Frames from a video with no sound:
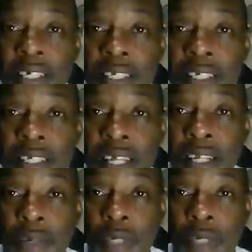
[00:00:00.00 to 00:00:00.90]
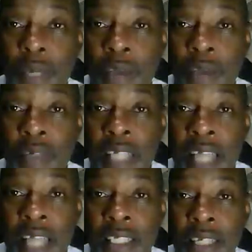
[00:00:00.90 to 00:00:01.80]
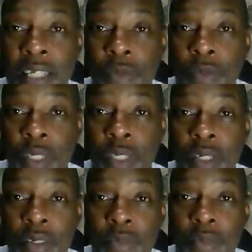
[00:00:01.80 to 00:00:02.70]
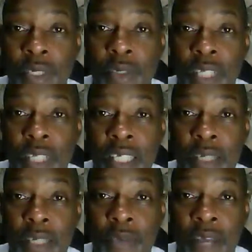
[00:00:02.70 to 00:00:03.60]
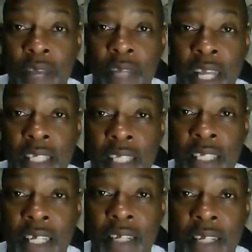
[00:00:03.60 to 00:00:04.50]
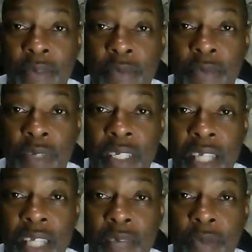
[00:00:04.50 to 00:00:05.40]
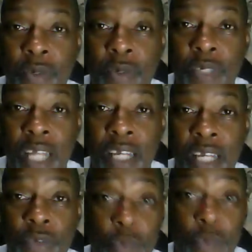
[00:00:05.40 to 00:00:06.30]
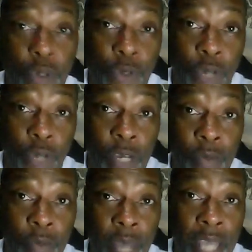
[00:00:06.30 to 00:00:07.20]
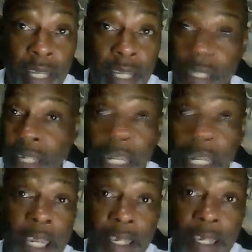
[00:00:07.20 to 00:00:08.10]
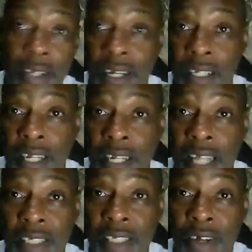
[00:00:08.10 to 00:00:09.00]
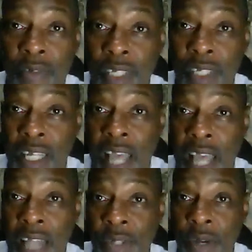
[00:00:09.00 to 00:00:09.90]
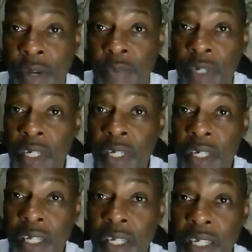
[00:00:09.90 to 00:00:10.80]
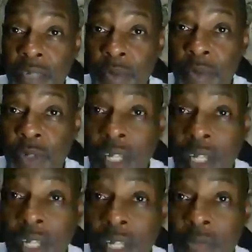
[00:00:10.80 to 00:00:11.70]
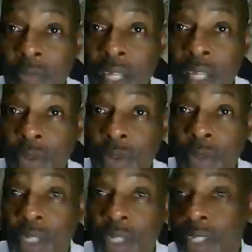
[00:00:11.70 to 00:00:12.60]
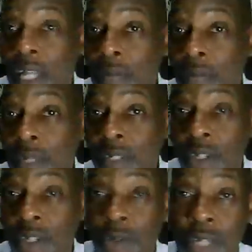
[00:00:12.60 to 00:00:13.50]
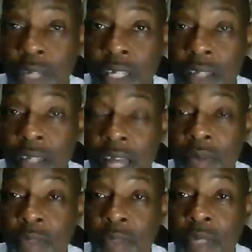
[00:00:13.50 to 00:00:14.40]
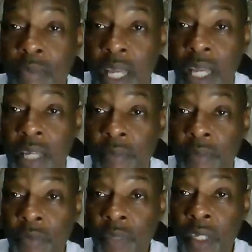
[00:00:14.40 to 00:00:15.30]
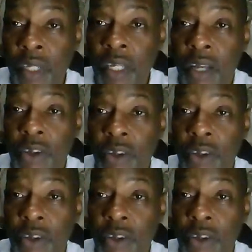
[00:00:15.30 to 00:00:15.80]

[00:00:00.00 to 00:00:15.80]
And then when they privatized it, would put those things in the private hands, they people was like, if you ain't gonna pay, click. They cut the lights off, cut the gas off, and these people tried to make it through the winter time, and no, a lot of them didn't make it. Oh, you're in